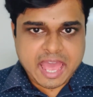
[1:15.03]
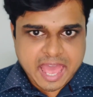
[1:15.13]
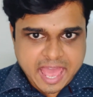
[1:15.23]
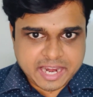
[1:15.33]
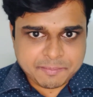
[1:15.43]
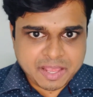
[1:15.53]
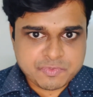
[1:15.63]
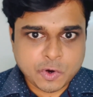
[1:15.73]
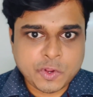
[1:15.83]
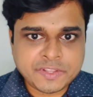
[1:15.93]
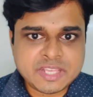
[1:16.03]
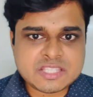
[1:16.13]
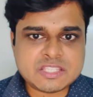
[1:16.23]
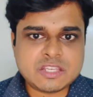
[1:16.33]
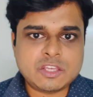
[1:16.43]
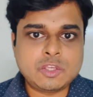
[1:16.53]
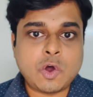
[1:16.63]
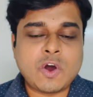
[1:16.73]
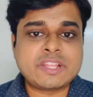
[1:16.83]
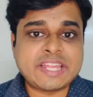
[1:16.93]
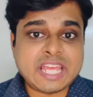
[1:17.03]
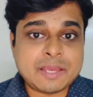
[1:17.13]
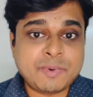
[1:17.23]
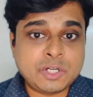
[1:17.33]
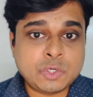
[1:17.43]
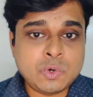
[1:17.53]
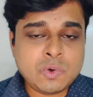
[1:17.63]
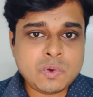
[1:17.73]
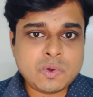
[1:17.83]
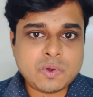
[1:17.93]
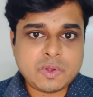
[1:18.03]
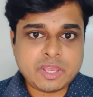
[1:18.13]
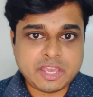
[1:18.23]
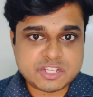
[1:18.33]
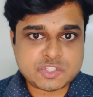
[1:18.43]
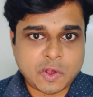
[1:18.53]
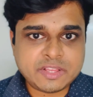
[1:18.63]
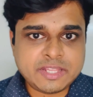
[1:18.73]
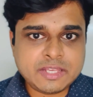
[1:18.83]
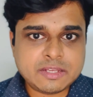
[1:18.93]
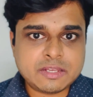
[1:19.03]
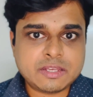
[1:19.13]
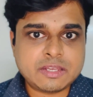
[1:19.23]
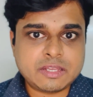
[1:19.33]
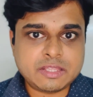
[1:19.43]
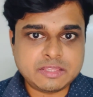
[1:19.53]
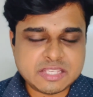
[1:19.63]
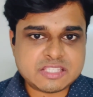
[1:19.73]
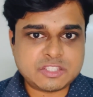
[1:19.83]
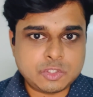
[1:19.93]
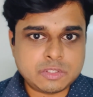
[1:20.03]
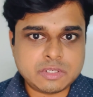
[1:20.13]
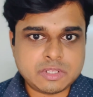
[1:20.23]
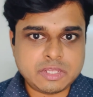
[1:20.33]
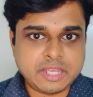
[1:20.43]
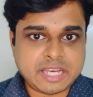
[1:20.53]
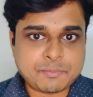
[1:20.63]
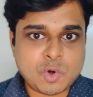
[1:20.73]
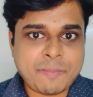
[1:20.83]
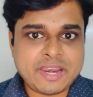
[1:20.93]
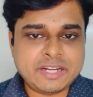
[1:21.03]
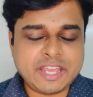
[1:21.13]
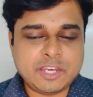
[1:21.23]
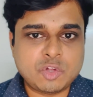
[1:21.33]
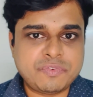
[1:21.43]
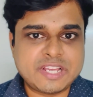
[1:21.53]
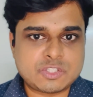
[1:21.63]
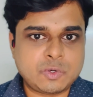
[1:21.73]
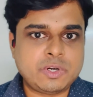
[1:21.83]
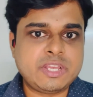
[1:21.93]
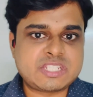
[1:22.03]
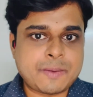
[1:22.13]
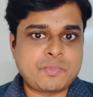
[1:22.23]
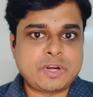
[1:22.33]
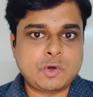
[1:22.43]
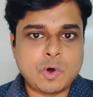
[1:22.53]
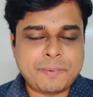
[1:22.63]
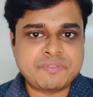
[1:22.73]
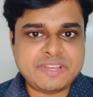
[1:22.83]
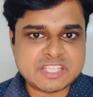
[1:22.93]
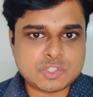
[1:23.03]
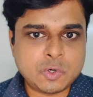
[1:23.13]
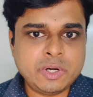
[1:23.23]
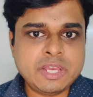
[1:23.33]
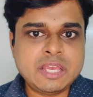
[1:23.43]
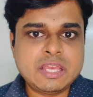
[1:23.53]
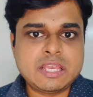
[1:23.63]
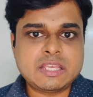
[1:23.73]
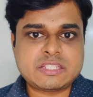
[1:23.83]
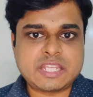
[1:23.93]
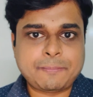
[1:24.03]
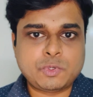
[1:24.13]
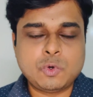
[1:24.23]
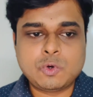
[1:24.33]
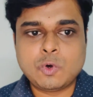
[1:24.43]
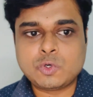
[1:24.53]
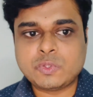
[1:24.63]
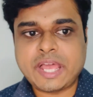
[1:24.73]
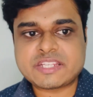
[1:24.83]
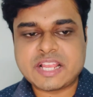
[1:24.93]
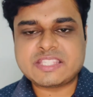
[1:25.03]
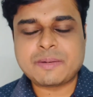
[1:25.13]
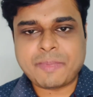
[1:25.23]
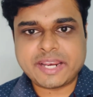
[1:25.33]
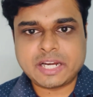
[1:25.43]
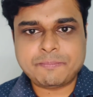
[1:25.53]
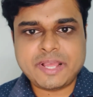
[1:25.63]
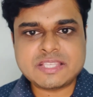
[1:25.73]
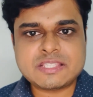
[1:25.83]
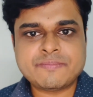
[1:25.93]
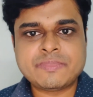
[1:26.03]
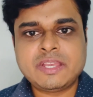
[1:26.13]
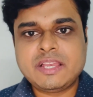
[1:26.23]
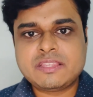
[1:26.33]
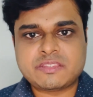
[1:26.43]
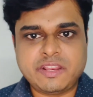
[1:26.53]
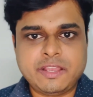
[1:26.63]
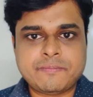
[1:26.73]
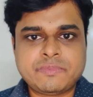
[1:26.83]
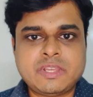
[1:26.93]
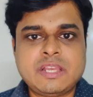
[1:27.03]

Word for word: And by following this, you all can able to install the this GitHub Copilot in your VS Code. Step 1. Open VS Code. Step 2. Go to the extension marketplace. 3.